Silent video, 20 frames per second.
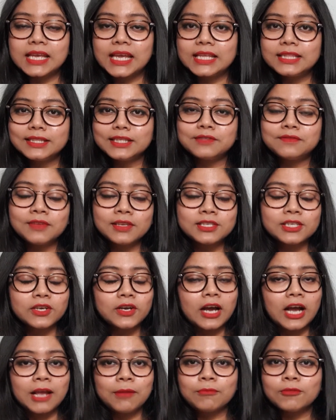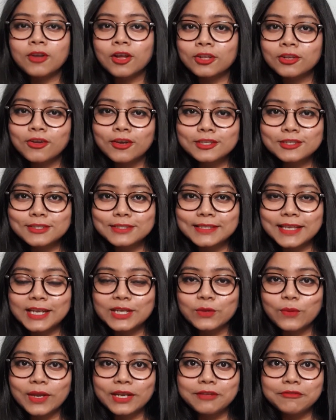in this video, I'm not going to sell
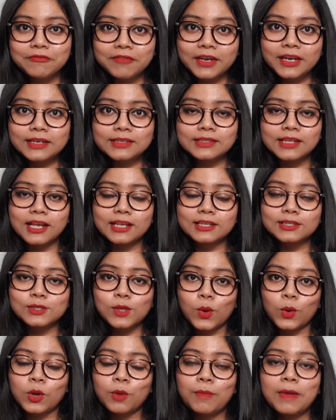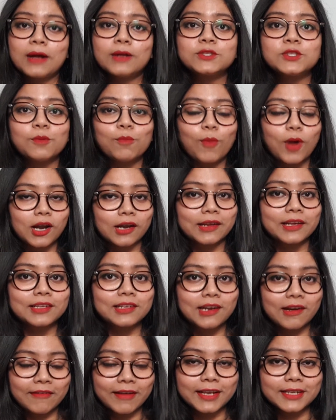you any fears and talk about the
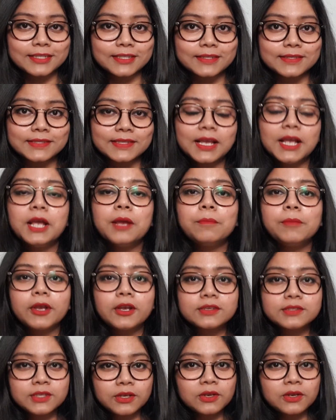market corrections, because you